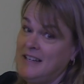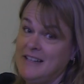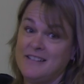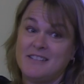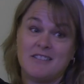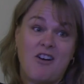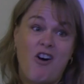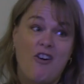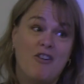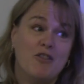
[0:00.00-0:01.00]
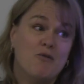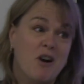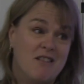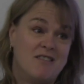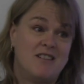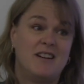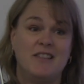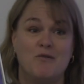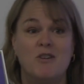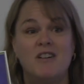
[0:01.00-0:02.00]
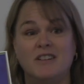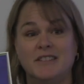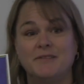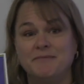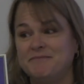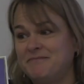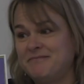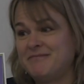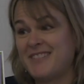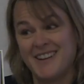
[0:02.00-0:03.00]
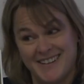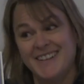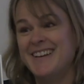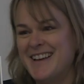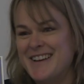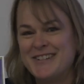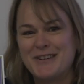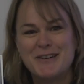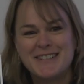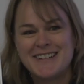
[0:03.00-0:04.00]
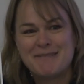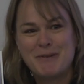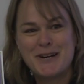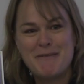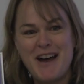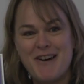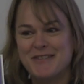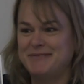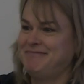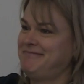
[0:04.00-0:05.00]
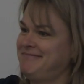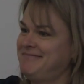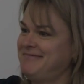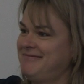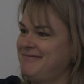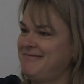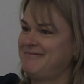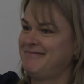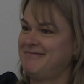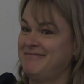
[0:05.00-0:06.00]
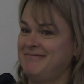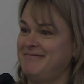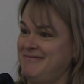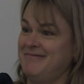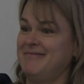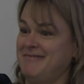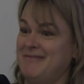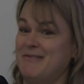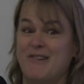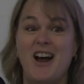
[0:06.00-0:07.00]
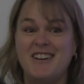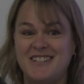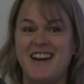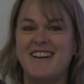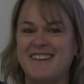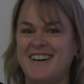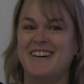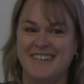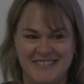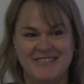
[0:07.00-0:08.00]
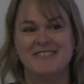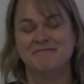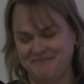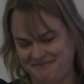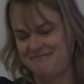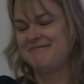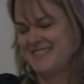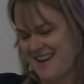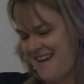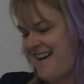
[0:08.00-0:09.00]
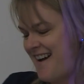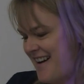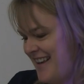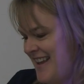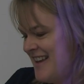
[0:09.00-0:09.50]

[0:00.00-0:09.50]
is all the water in the world. So what's this book about? Water. Water cycle. Oh. Yeah.